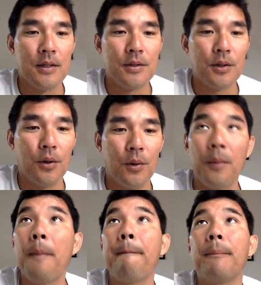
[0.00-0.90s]

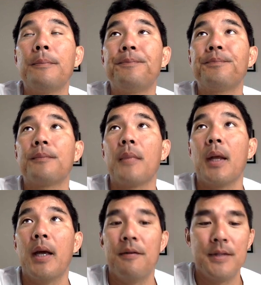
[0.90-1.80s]
So
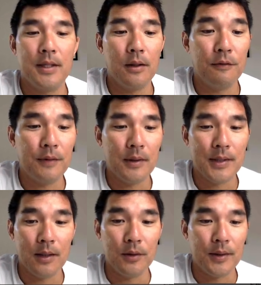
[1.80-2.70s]
I have a DLL file
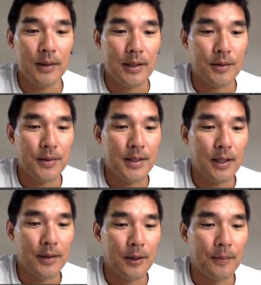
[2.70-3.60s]
downloaded, as you can see
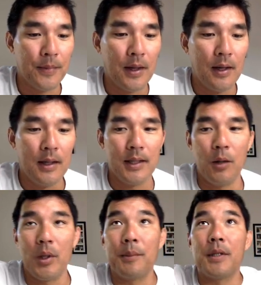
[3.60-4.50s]
down here.
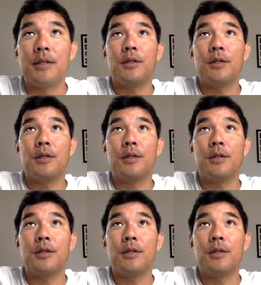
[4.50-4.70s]
Now what I'm gonna